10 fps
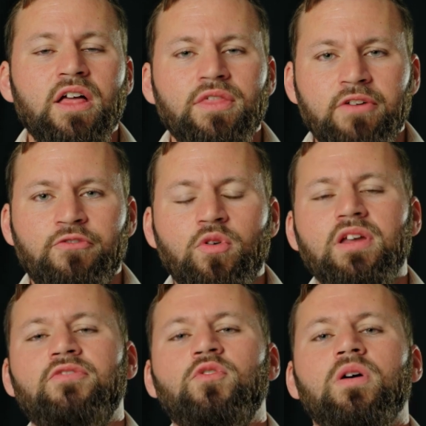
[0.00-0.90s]
Therefore,
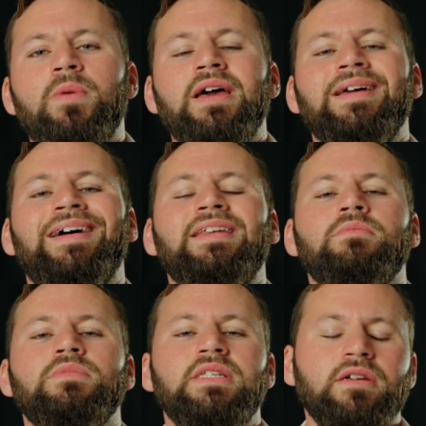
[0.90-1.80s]
if you are buying
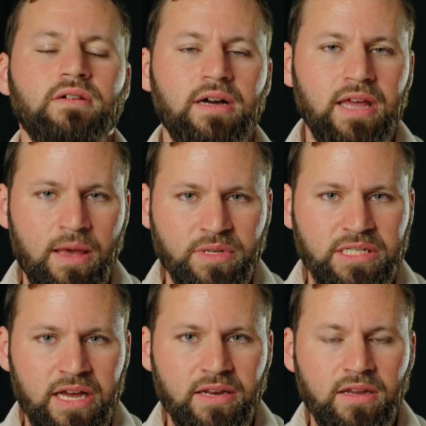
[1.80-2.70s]
items here on
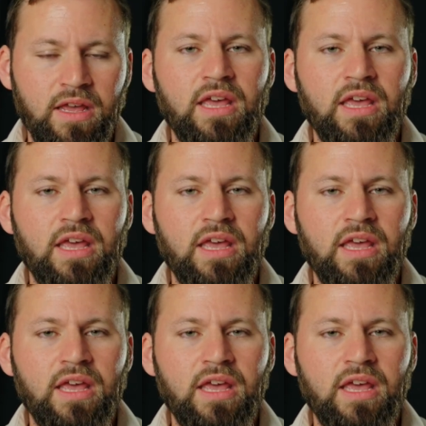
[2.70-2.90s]
Amazon,